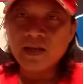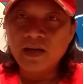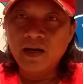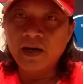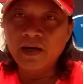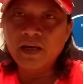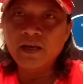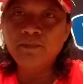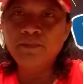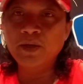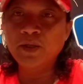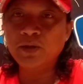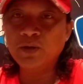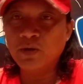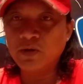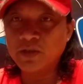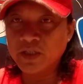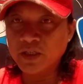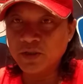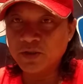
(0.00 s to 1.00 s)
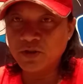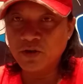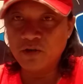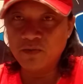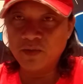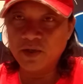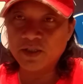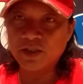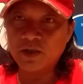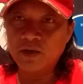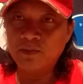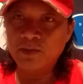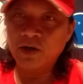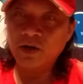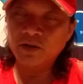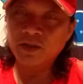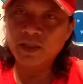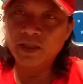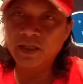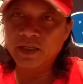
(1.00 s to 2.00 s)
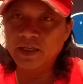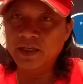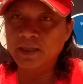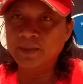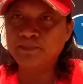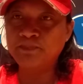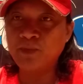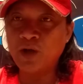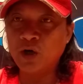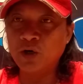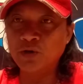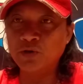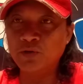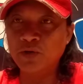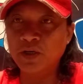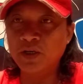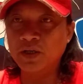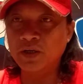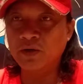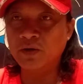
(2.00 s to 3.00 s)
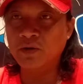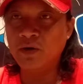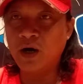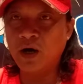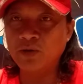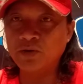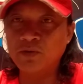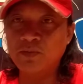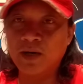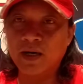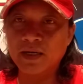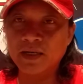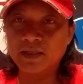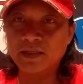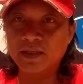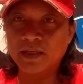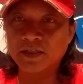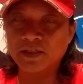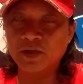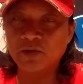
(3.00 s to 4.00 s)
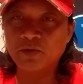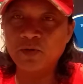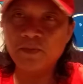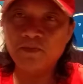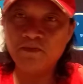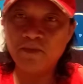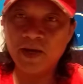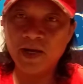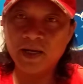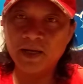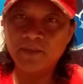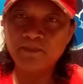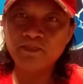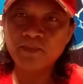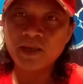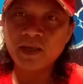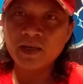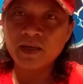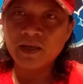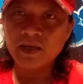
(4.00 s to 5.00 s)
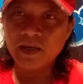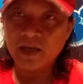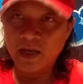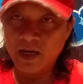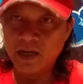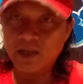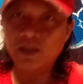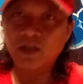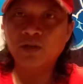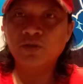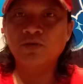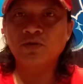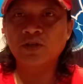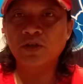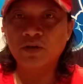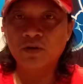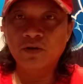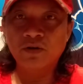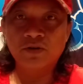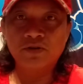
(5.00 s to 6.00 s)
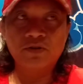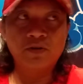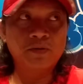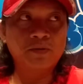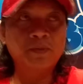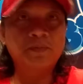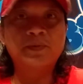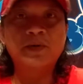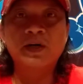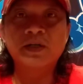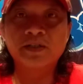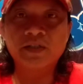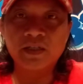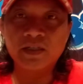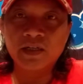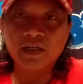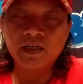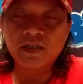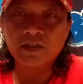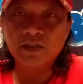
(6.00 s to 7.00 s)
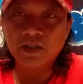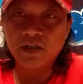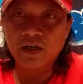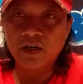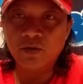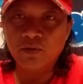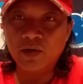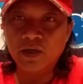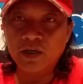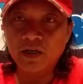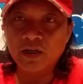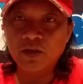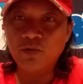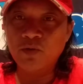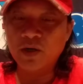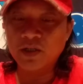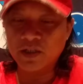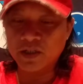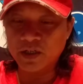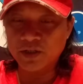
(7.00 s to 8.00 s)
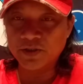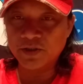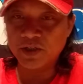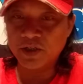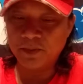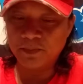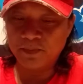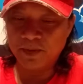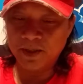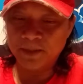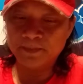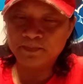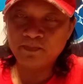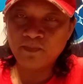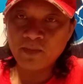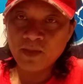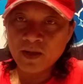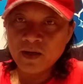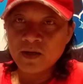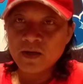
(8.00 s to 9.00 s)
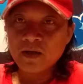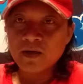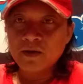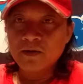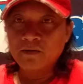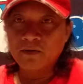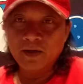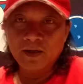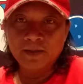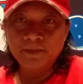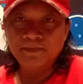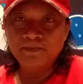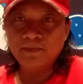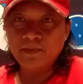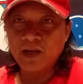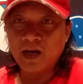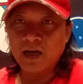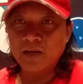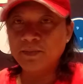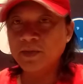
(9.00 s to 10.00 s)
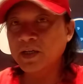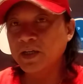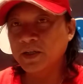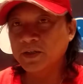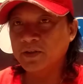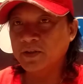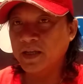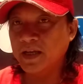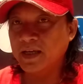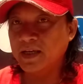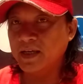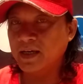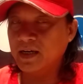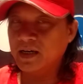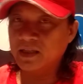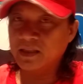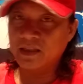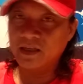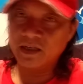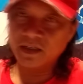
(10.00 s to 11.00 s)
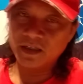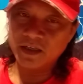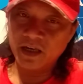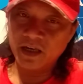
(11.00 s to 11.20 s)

I have been talking so much about the um, Arduino automatic test equipment and uh, talking also of the project uh, DR100 watt concept. Uh, well, um, I'm here today at the uh,